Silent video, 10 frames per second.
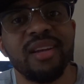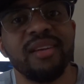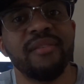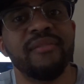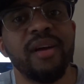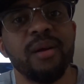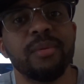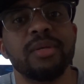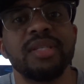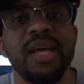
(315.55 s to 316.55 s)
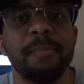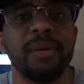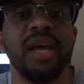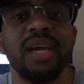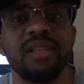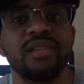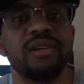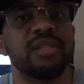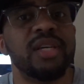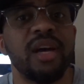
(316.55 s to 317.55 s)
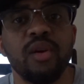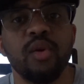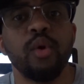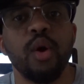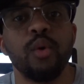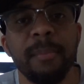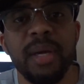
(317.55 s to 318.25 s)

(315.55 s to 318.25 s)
of different variables that play into your channel growth.